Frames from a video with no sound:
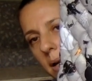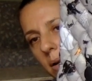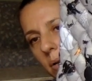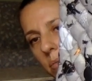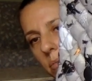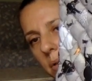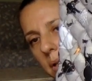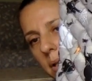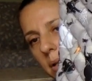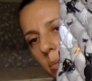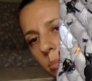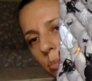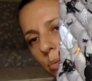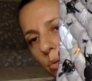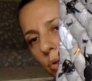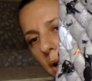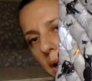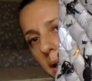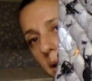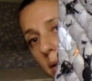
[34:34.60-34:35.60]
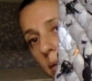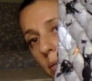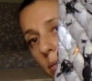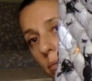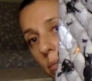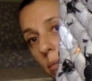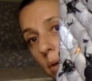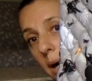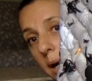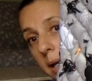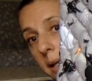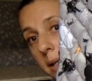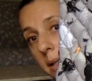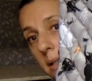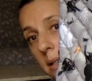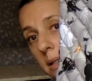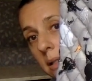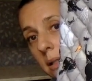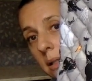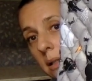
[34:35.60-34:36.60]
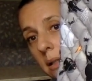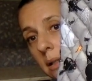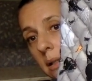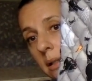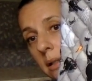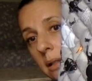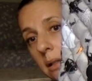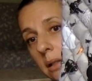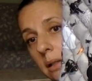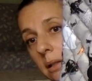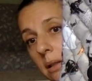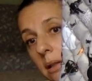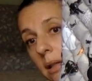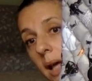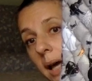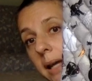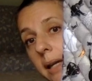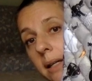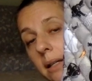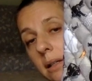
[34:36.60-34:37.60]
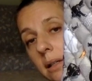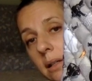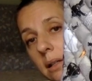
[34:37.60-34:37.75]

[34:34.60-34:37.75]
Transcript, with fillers: a real bright white, light